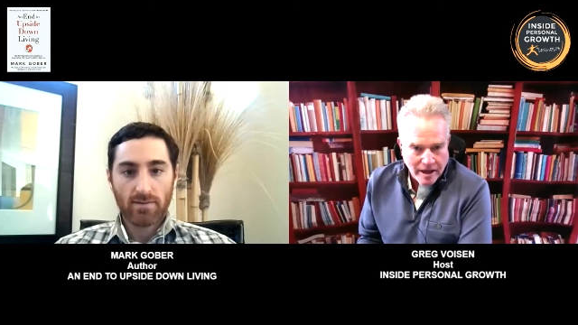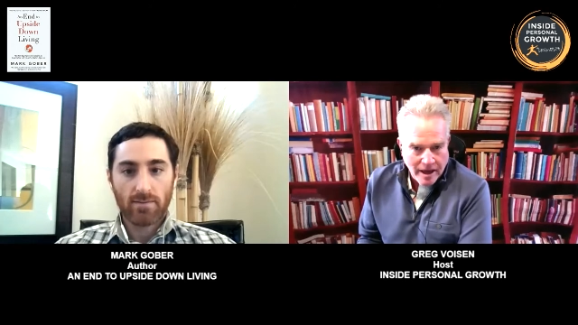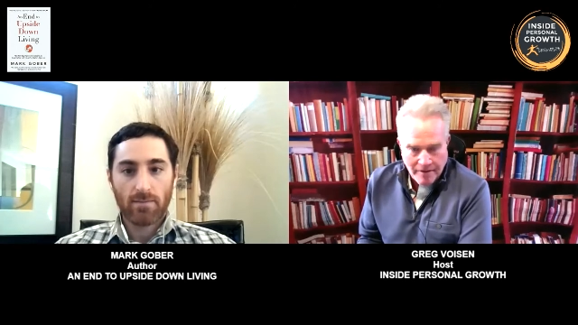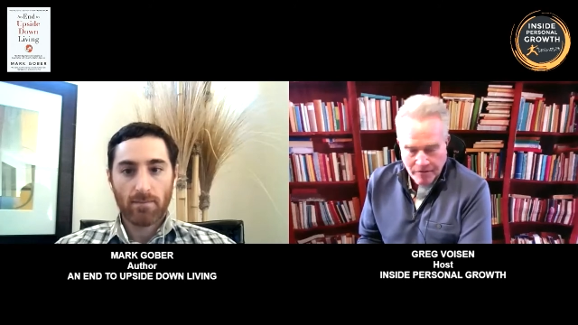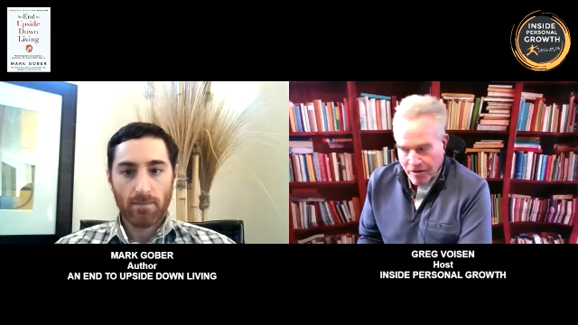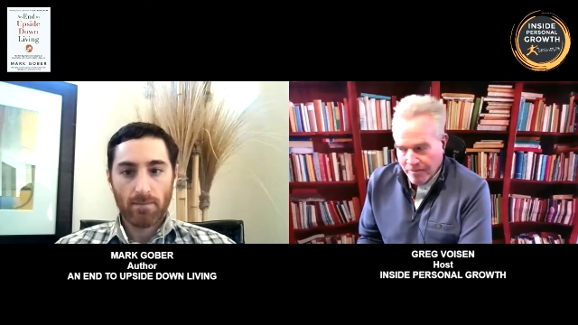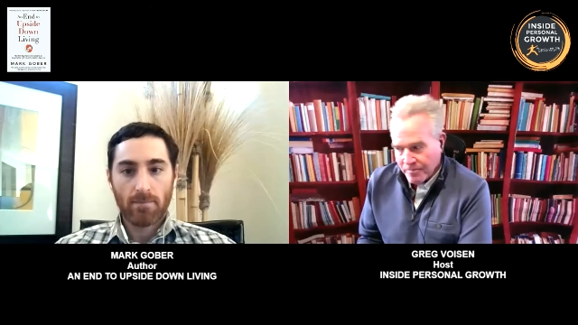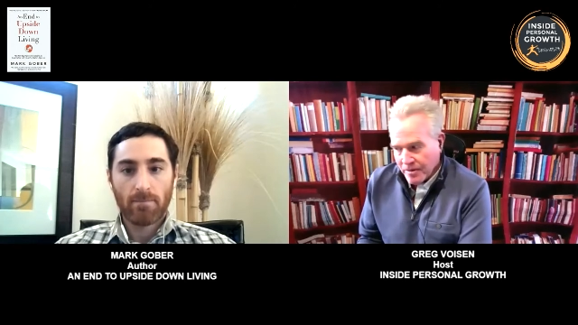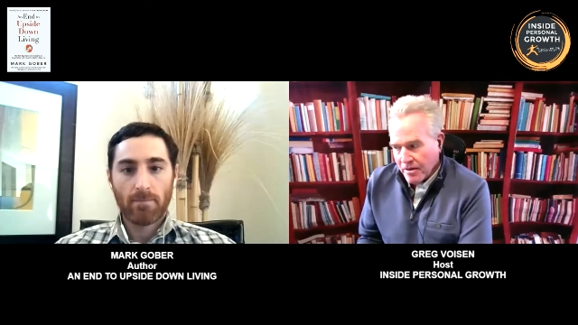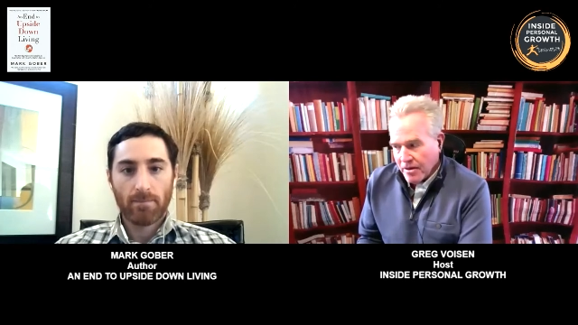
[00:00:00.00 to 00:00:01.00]
Speaker 1: came from.
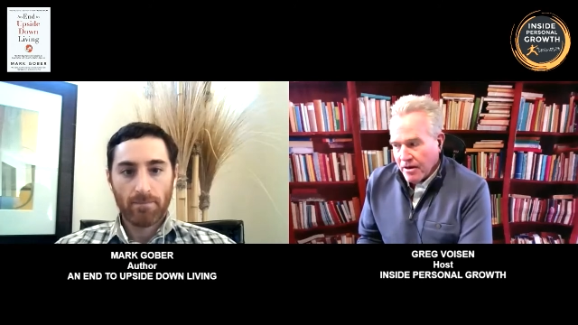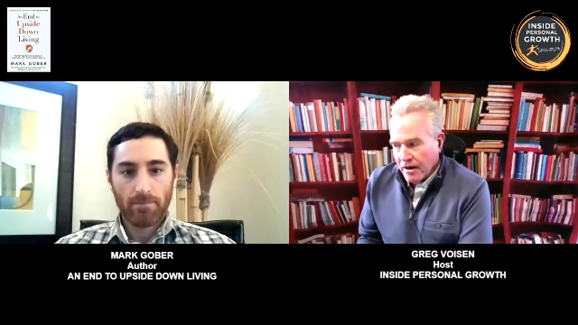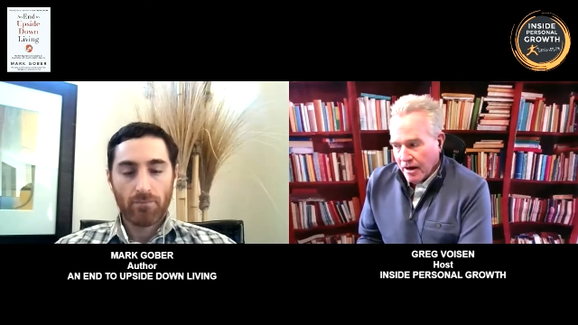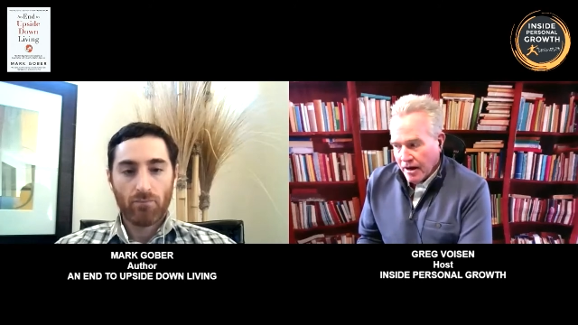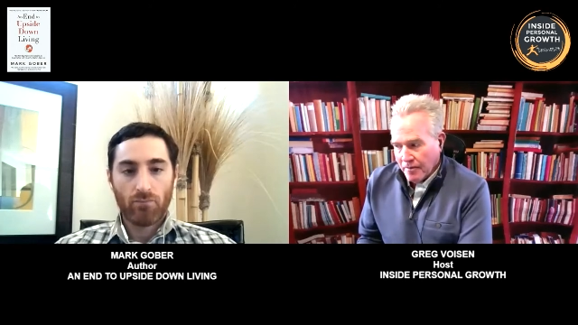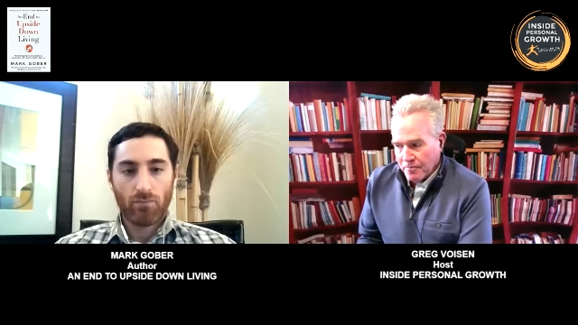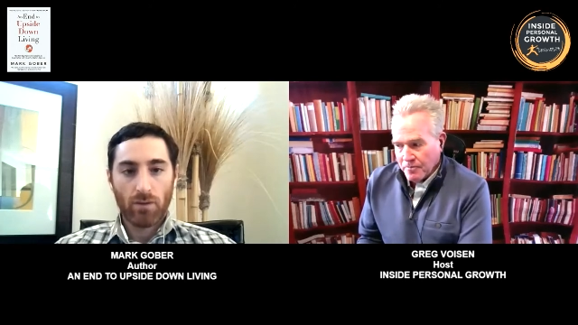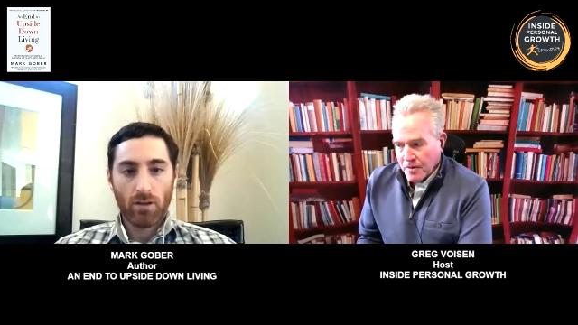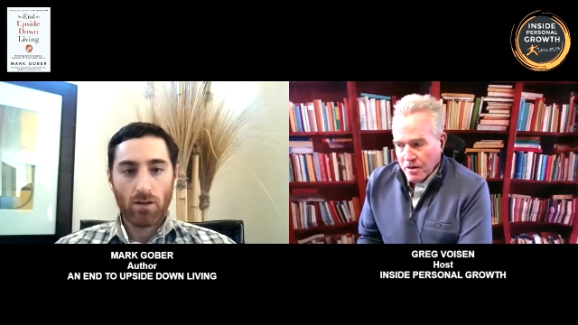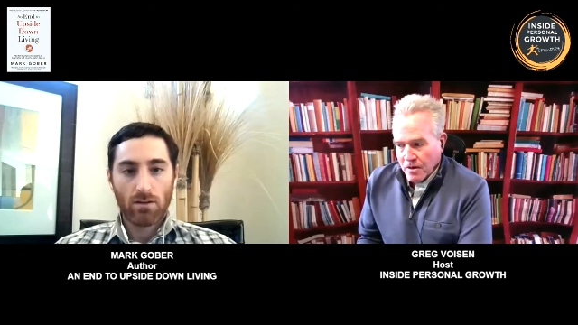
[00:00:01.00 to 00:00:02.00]

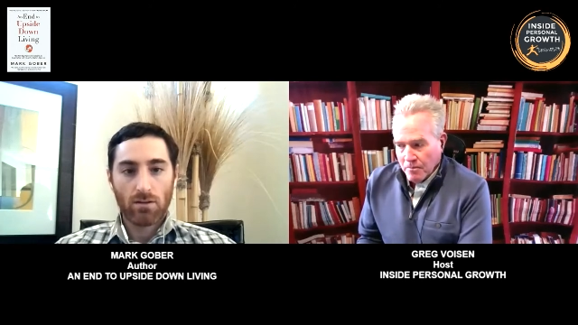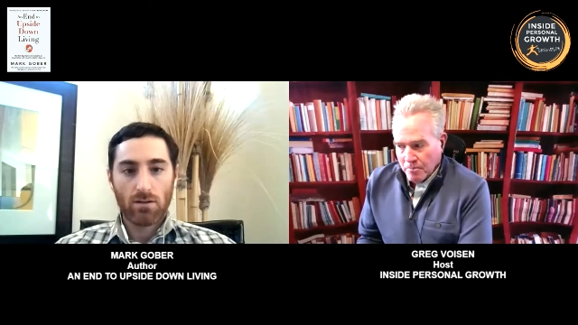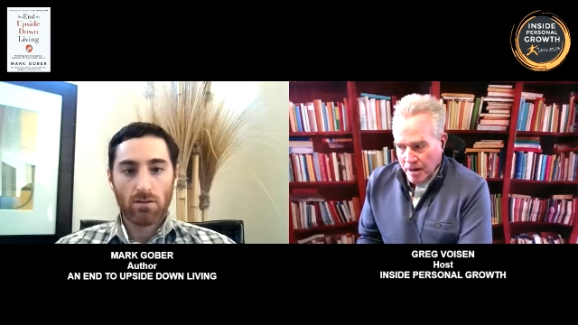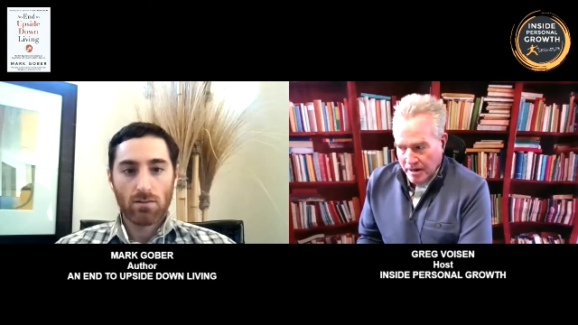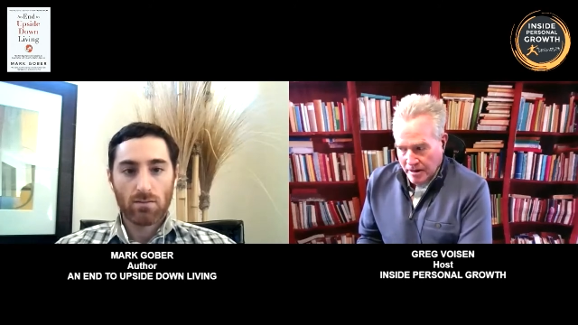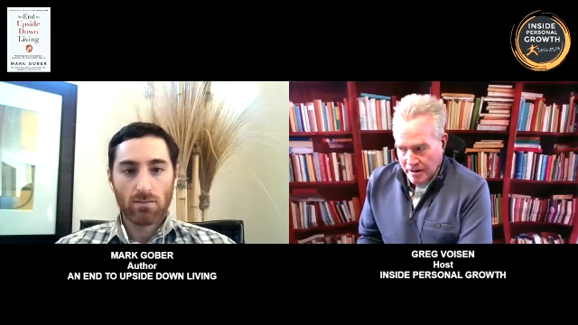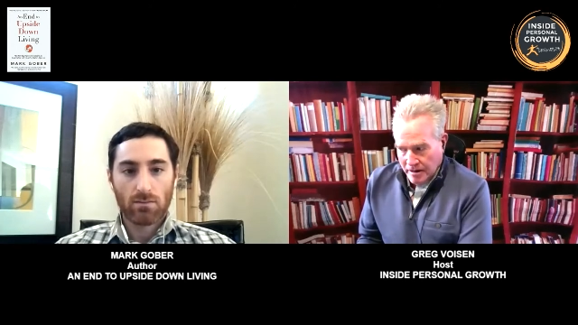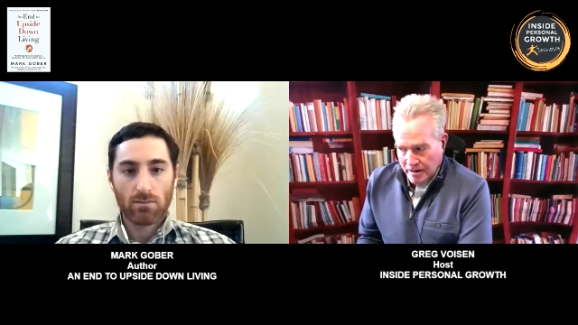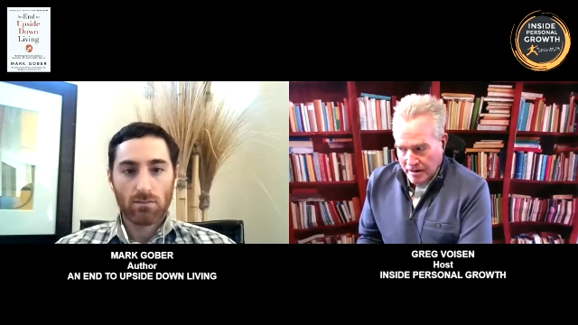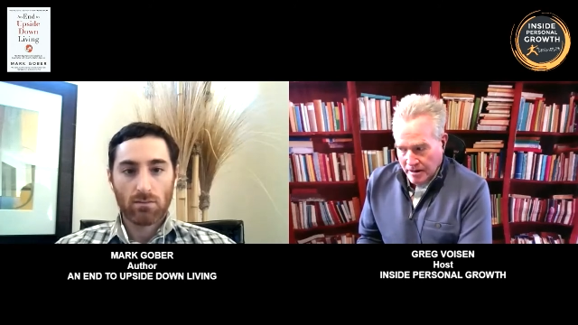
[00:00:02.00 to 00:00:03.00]
Um, but
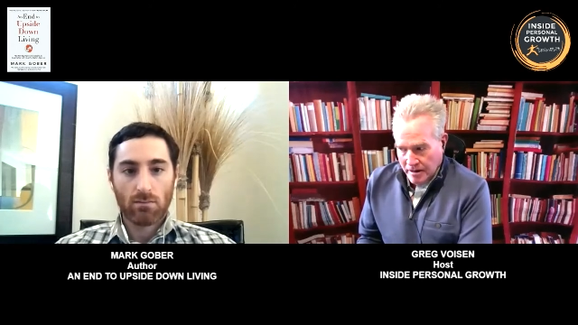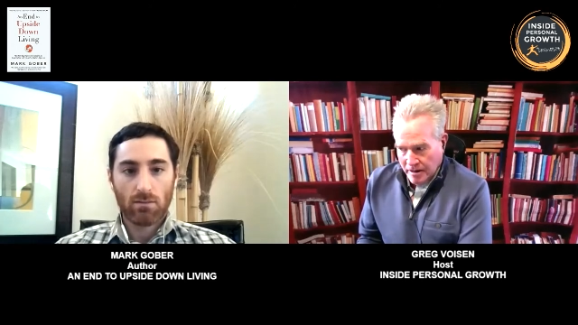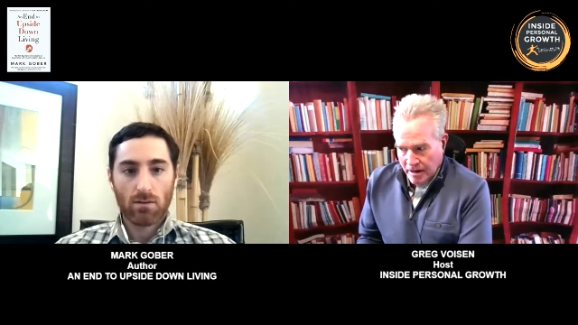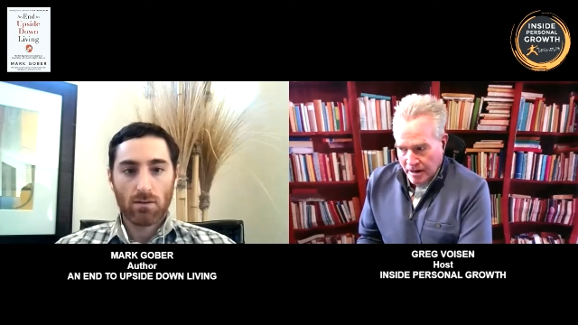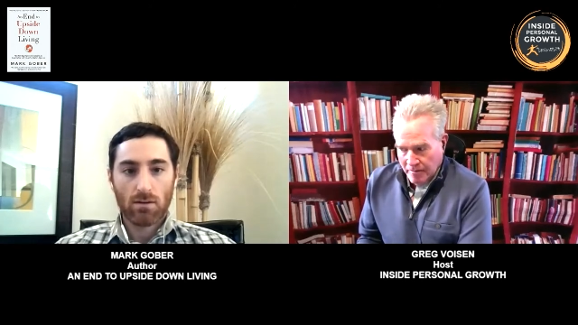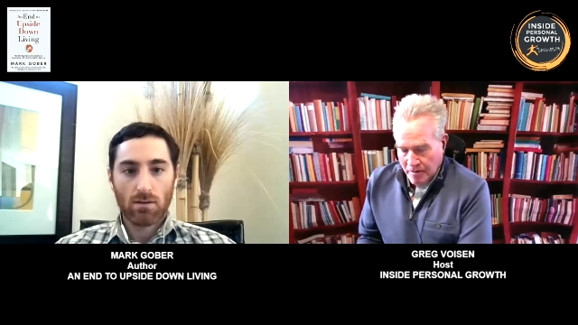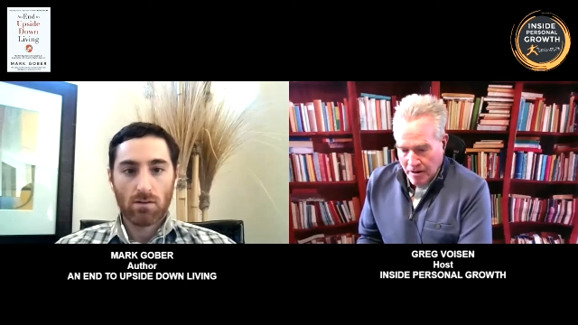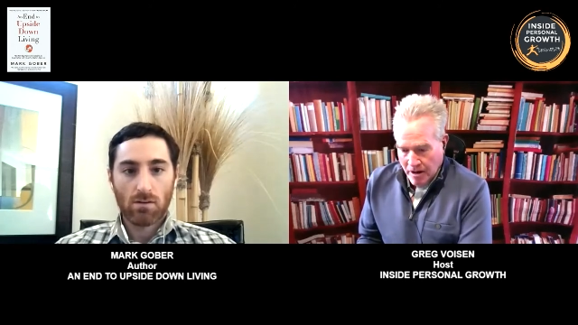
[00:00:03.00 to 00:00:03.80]
um,